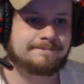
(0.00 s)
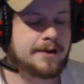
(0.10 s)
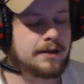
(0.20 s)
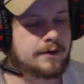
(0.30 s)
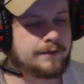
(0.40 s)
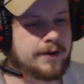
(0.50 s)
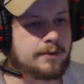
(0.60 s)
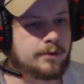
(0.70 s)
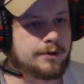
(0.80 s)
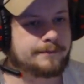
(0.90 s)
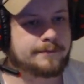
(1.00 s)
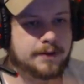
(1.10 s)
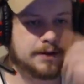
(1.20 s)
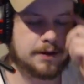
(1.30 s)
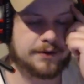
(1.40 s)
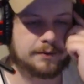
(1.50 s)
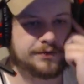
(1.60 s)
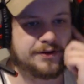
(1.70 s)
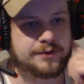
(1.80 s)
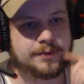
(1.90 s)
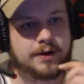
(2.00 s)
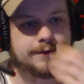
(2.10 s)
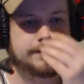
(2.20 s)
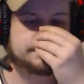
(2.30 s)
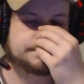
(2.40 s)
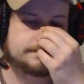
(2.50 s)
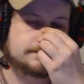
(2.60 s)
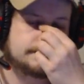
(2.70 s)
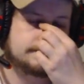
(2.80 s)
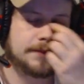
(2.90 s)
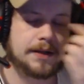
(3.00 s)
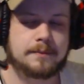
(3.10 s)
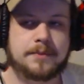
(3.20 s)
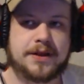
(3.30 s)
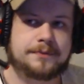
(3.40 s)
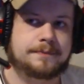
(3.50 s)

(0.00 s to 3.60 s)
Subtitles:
I love that one. God, that one ticks me off. That's